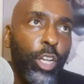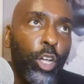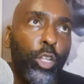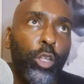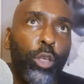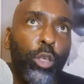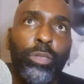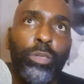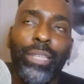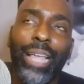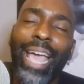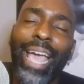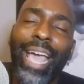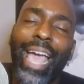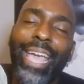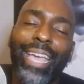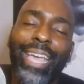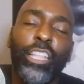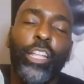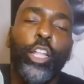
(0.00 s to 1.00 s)

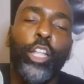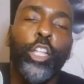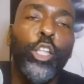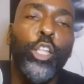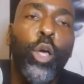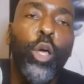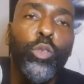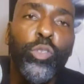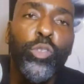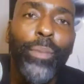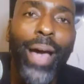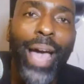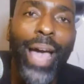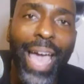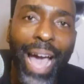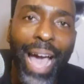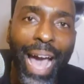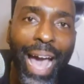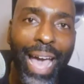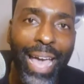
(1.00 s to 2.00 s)
close
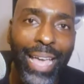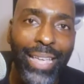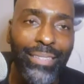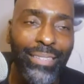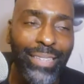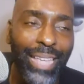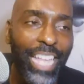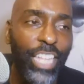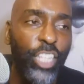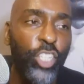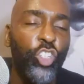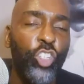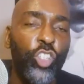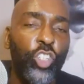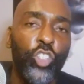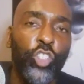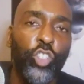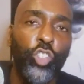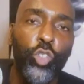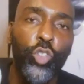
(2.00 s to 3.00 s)
my eyes and
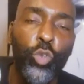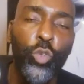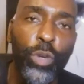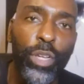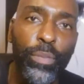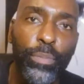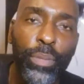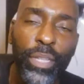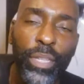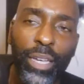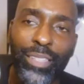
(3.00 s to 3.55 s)
just do it,